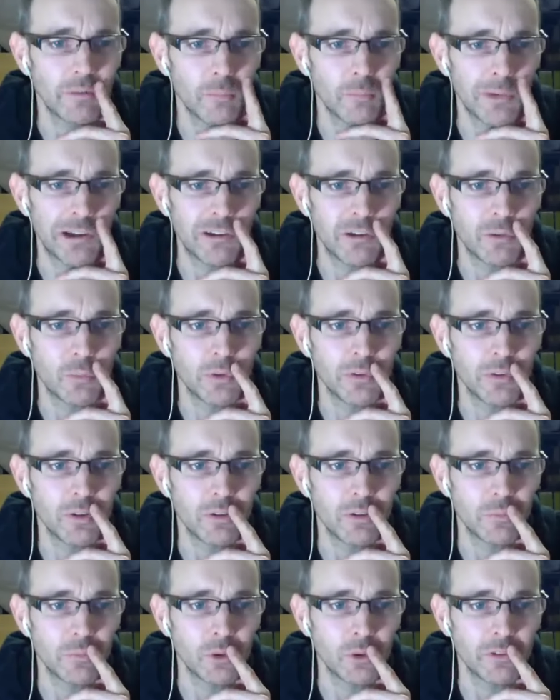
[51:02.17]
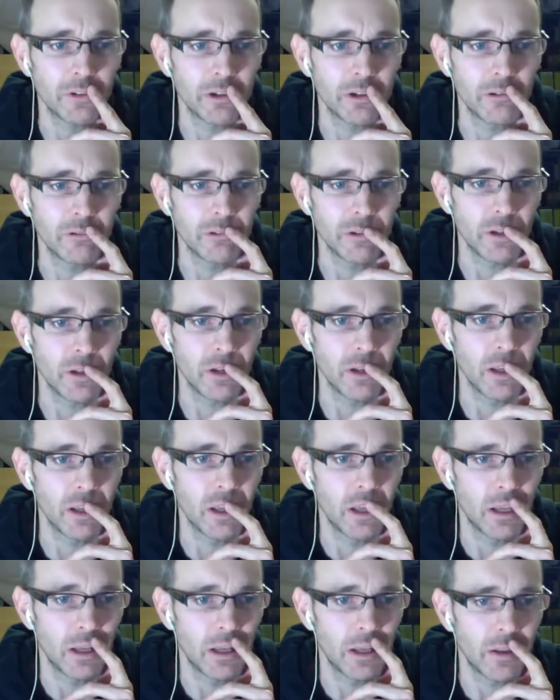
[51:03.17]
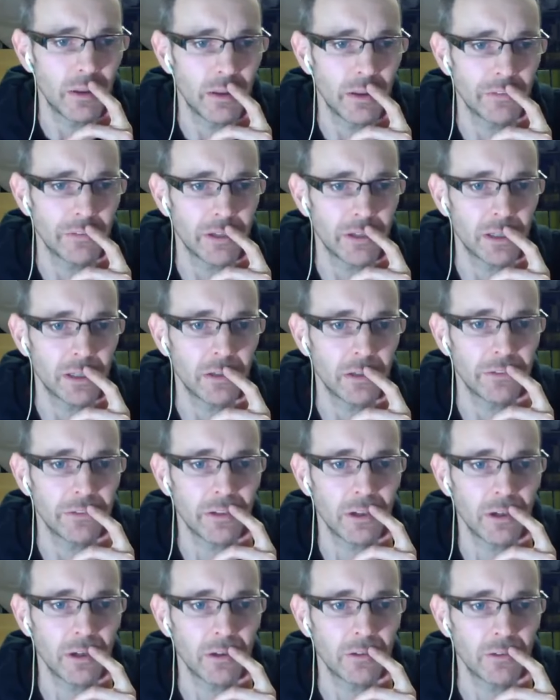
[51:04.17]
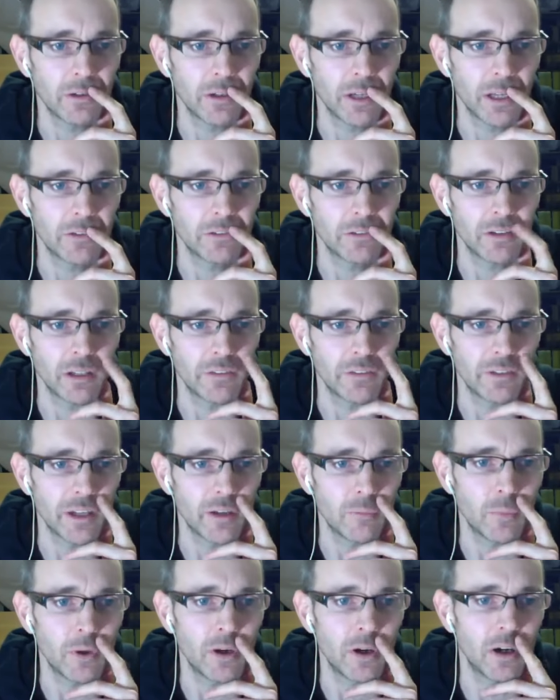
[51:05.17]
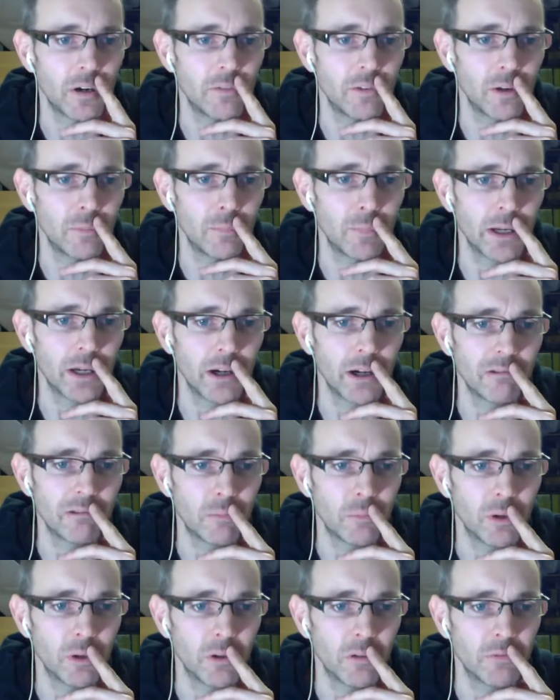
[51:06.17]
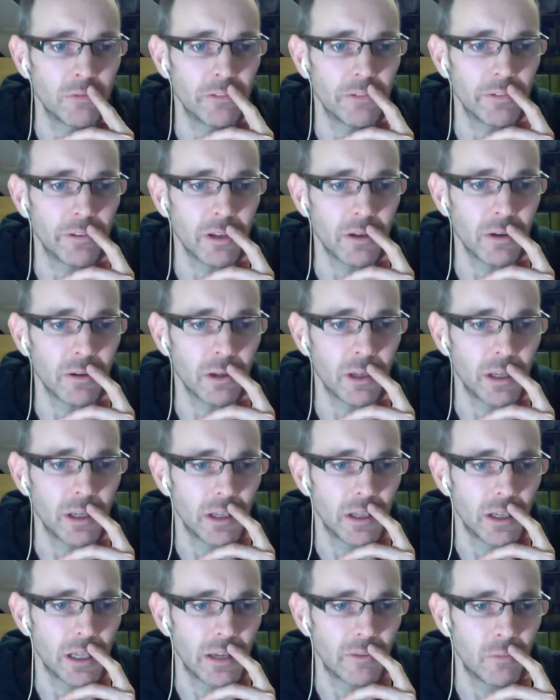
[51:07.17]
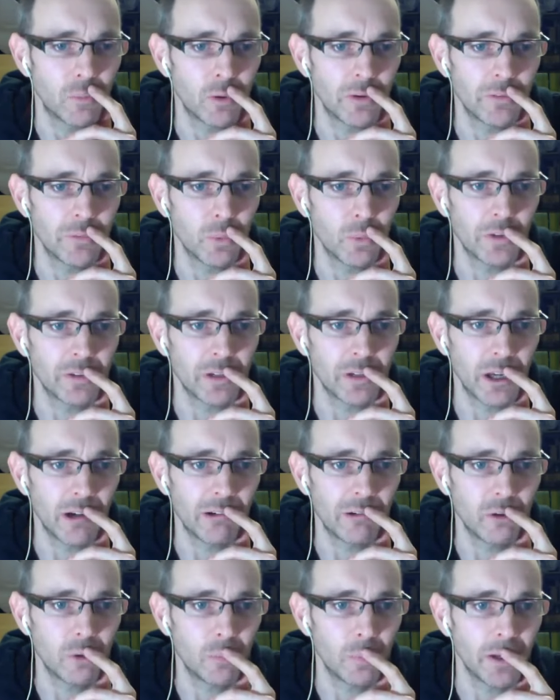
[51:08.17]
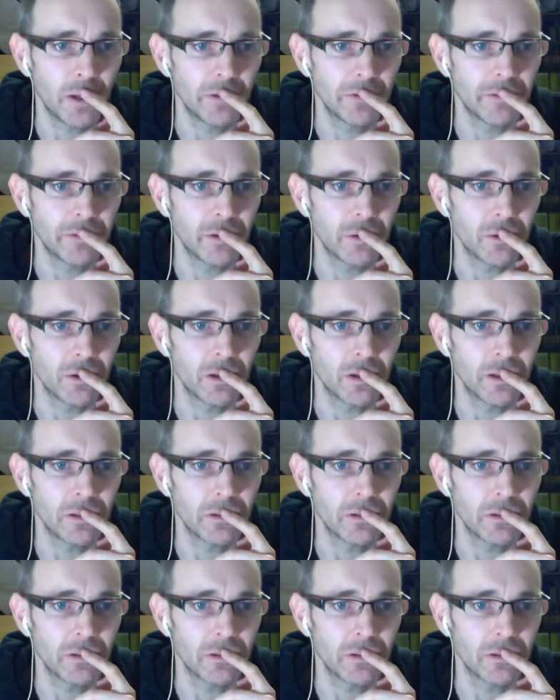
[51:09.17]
married with two small children. They're seeing a surgeon as she needs to have part of her bowel removed. So everyone's wishing her all the best. So I,